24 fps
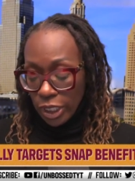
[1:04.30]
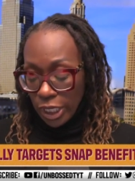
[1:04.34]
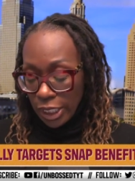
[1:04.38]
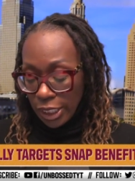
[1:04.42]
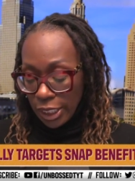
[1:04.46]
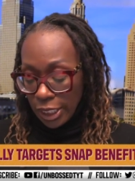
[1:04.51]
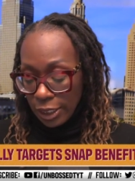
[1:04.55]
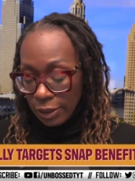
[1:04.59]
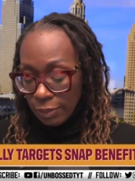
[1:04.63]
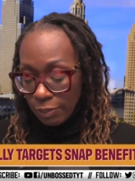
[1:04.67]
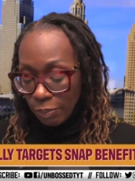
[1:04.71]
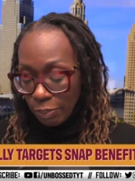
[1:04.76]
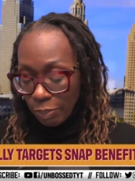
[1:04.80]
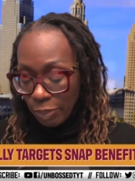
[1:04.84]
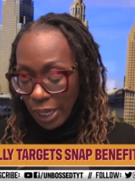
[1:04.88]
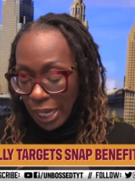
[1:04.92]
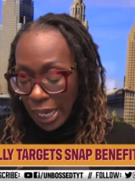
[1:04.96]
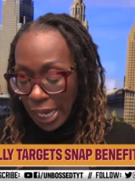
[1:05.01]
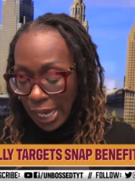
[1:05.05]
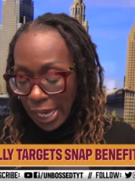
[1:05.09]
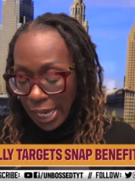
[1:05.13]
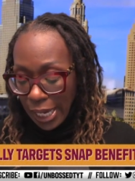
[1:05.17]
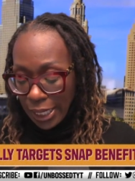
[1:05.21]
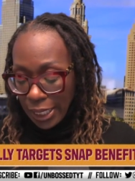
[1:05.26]
they can
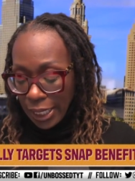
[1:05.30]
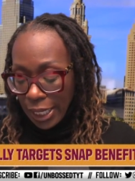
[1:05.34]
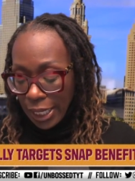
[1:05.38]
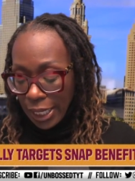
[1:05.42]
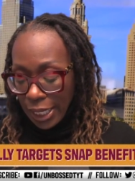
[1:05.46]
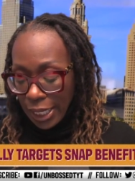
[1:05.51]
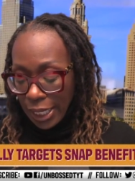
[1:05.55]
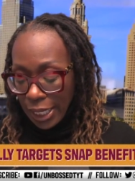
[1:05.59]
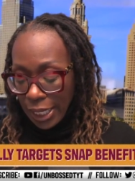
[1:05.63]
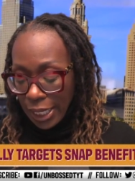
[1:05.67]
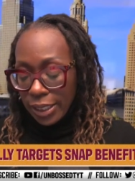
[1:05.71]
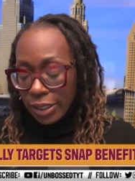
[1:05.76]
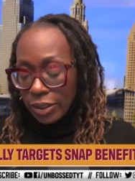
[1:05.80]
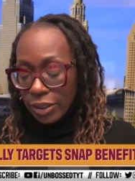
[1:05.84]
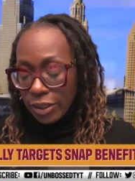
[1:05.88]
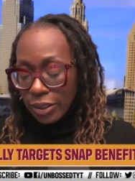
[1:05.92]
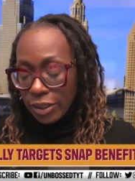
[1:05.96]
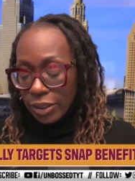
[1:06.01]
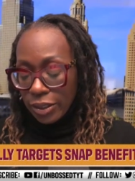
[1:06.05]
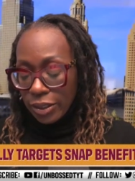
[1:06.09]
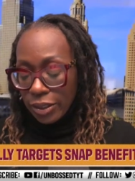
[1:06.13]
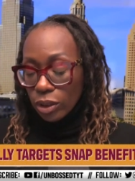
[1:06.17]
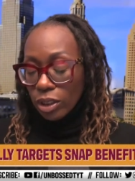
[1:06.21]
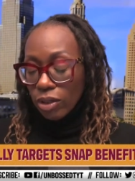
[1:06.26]
buy. And there are
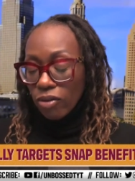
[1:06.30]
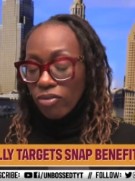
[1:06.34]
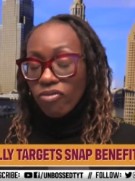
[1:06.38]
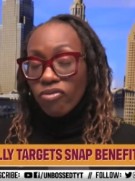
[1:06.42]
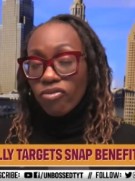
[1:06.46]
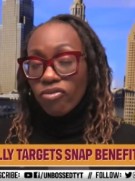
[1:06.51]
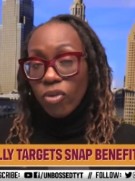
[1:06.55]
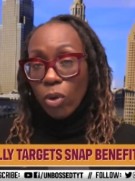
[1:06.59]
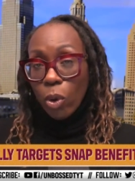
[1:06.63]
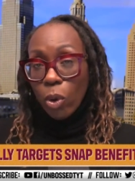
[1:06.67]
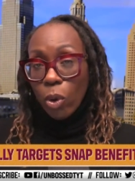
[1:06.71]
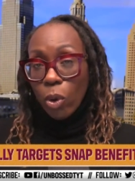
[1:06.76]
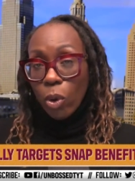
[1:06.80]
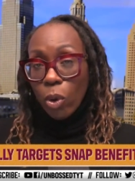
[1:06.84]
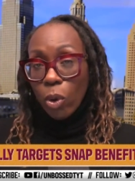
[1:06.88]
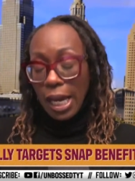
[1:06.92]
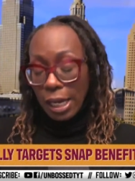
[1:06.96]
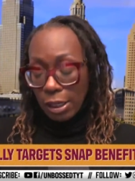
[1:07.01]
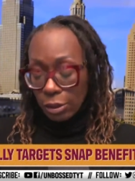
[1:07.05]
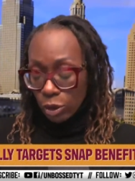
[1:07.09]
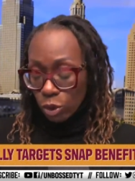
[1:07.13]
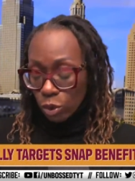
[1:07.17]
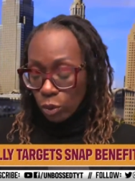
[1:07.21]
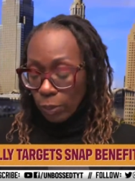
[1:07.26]
nearly 40
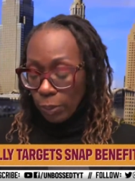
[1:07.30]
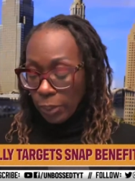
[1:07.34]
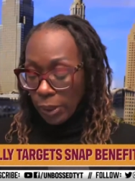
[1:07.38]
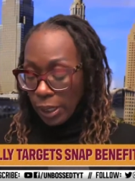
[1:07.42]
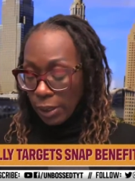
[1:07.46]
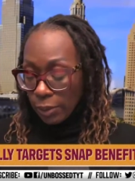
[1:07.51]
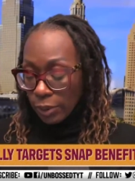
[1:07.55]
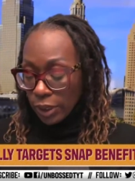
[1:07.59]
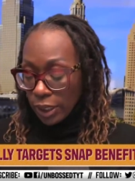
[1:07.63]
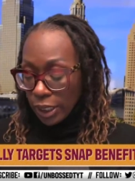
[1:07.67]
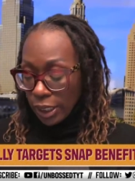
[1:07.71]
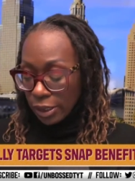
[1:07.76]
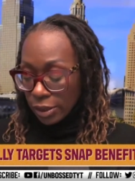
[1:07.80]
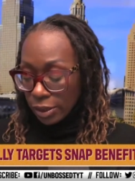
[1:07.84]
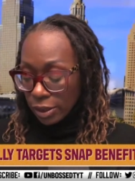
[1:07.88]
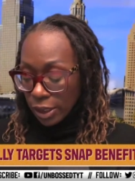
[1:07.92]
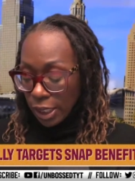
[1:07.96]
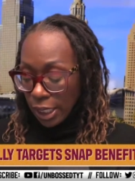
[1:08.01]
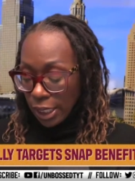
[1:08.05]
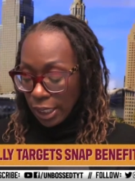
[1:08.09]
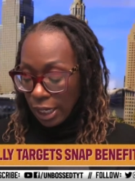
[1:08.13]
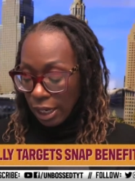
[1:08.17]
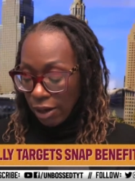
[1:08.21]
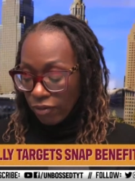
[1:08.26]
House Republicans
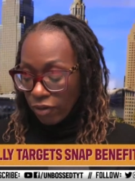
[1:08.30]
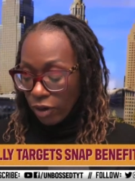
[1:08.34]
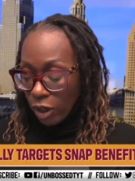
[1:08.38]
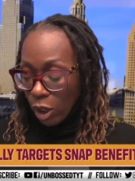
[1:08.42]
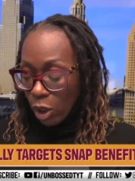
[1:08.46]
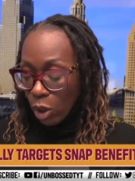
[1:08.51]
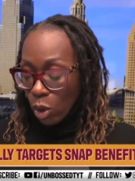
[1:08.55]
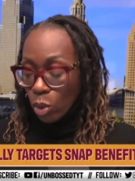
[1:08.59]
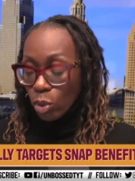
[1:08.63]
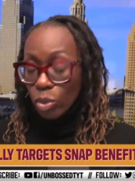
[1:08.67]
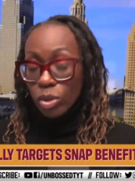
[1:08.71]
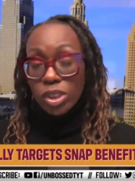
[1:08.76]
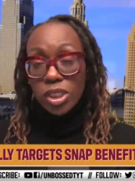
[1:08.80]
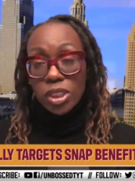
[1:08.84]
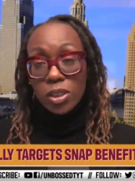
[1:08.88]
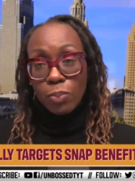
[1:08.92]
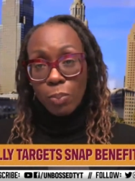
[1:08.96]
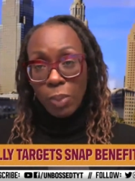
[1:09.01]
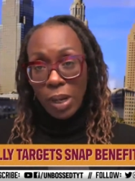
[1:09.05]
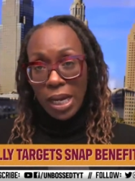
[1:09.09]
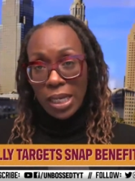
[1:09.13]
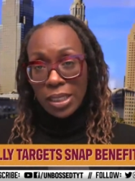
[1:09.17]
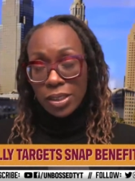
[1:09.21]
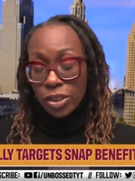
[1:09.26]
that have
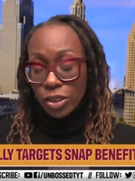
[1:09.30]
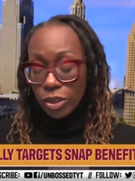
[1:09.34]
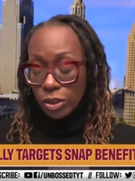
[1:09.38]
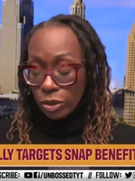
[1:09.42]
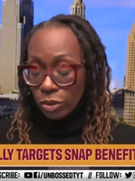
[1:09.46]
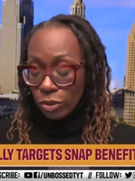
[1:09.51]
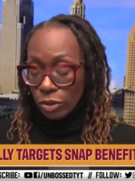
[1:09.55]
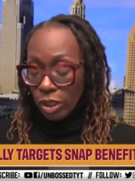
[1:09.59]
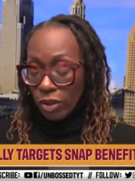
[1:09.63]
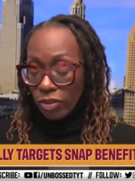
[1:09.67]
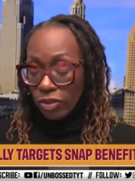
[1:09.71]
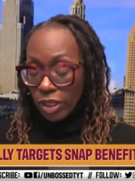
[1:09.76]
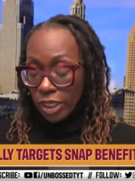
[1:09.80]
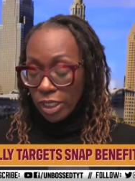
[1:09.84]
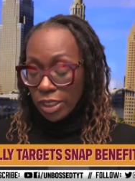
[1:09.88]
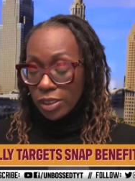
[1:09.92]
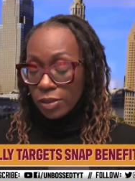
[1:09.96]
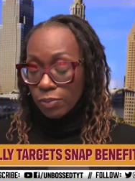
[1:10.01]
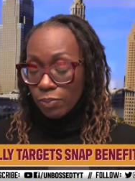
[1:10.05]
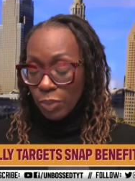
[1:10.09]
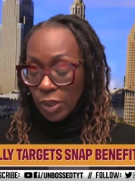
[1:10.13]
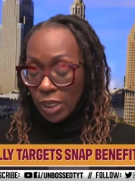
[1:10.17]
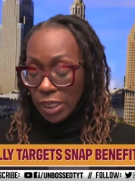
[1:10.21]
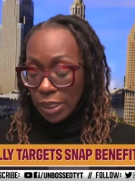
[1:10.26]
co-sponsored
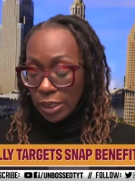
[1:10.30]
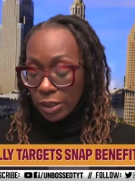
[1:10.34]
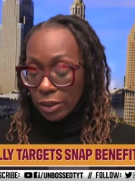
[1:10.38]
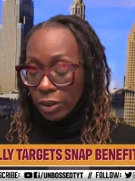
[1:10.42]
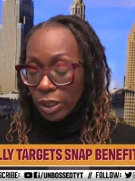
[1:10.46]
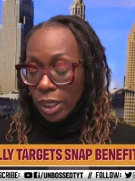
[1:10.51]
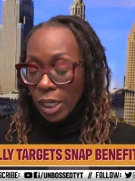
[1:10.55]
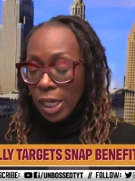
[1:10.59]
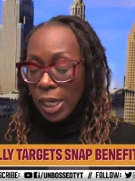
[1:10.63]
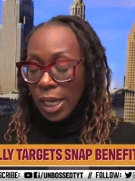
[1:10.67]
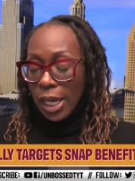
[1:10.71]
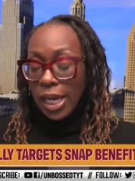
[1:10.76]
this bill.